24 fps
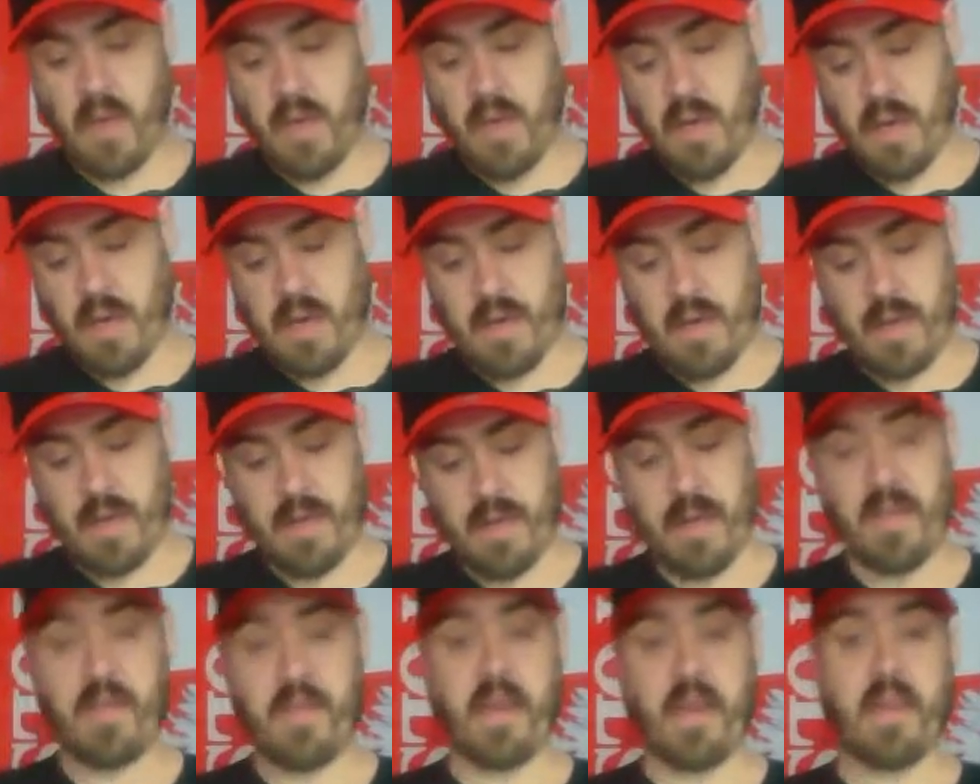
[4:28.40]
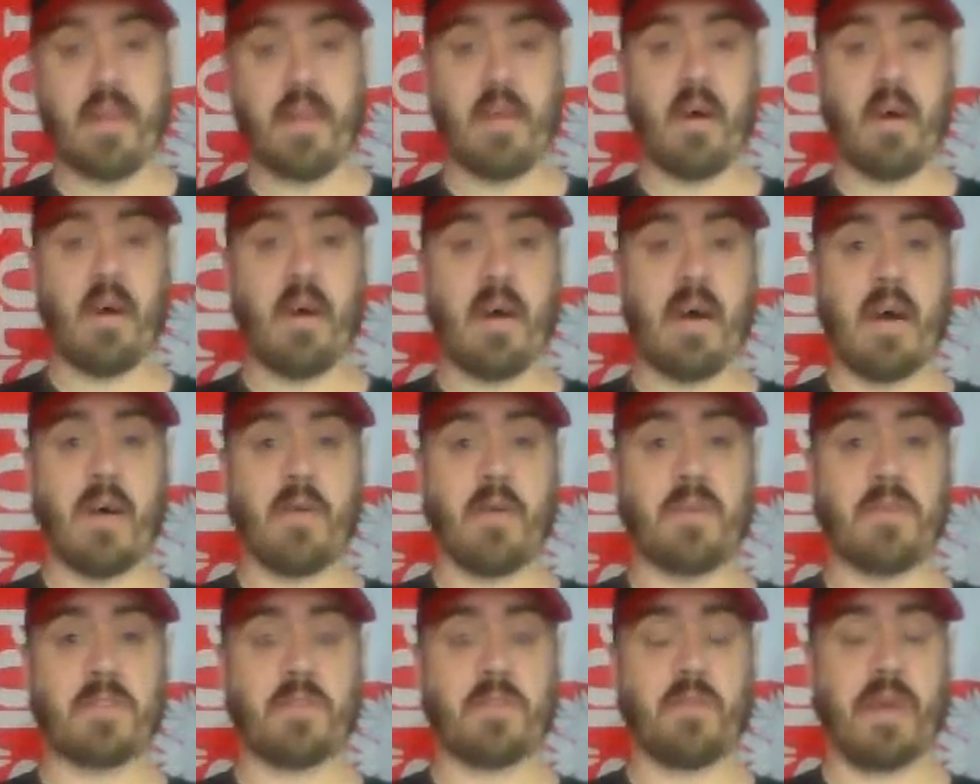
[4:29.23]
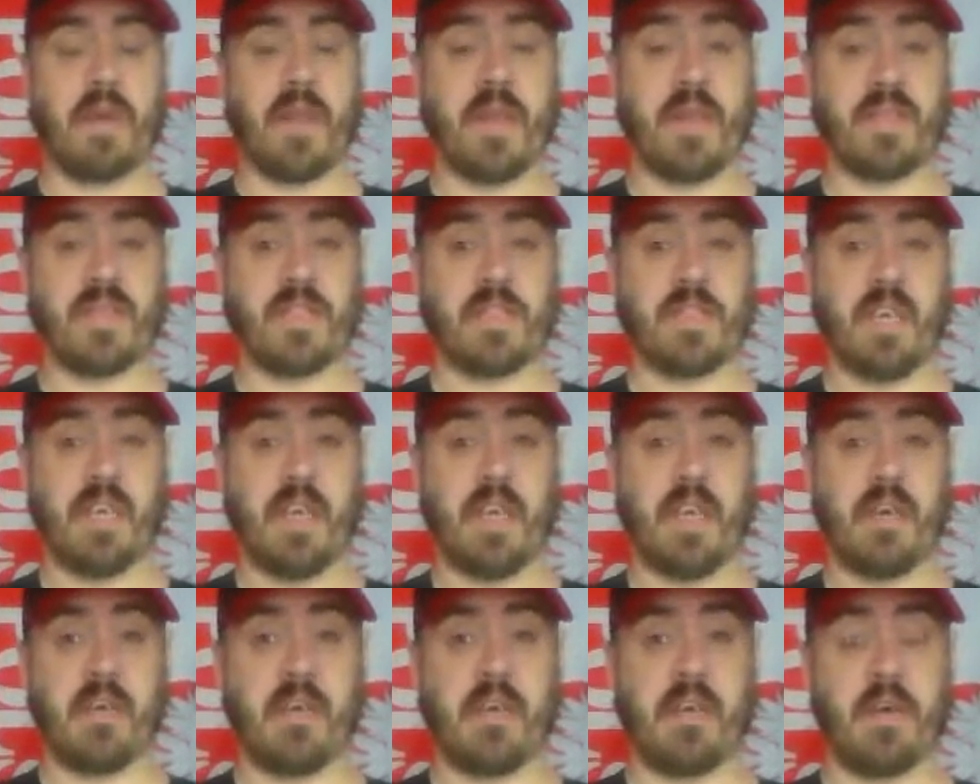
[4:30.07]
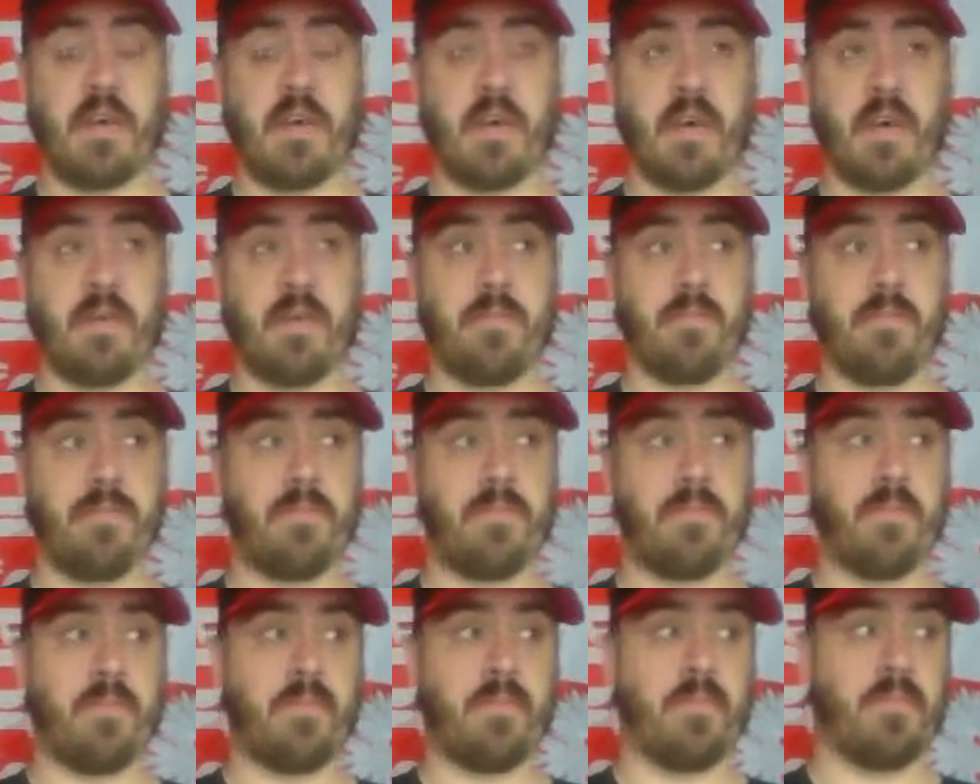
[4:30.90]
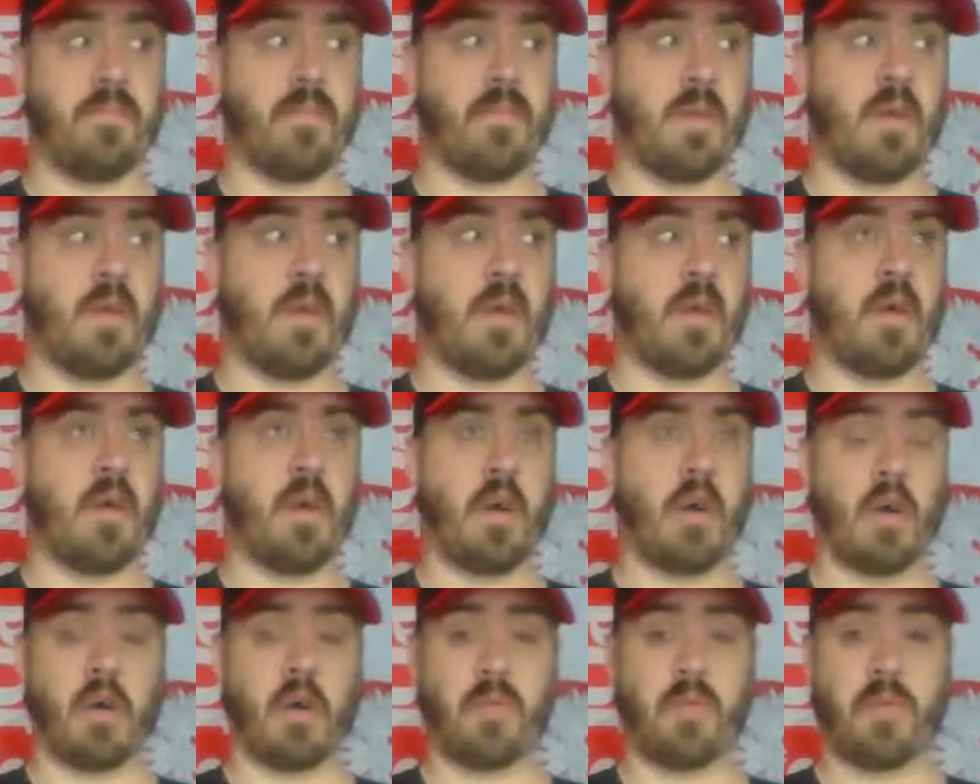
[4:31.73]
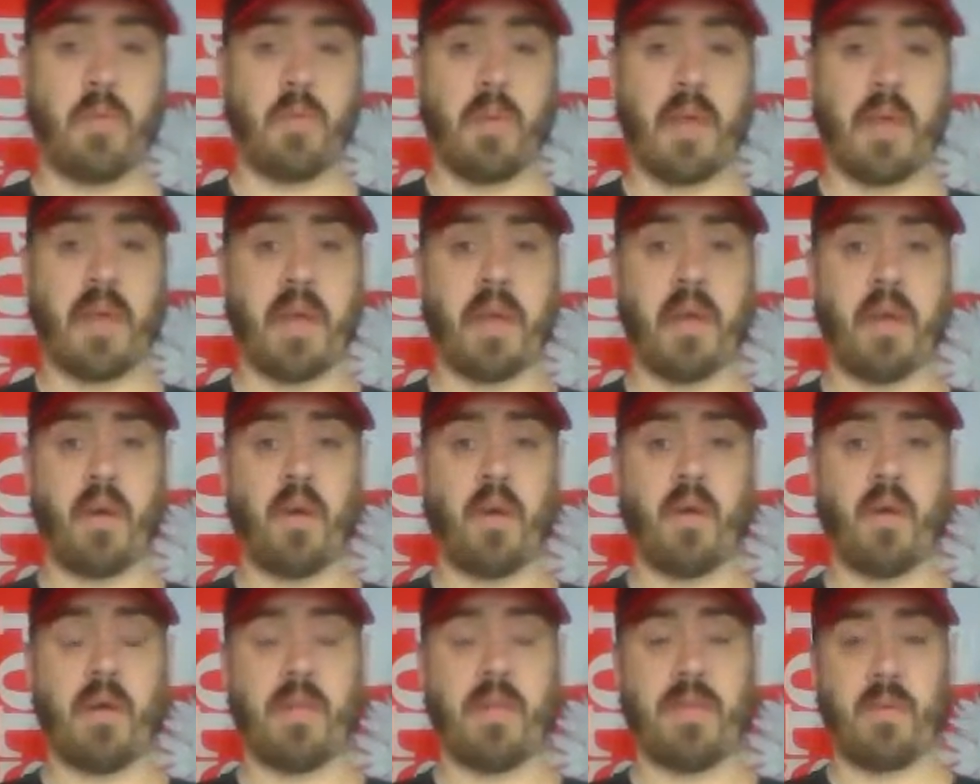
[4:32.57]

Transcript: And then I went to NXT a couple of weeks ago.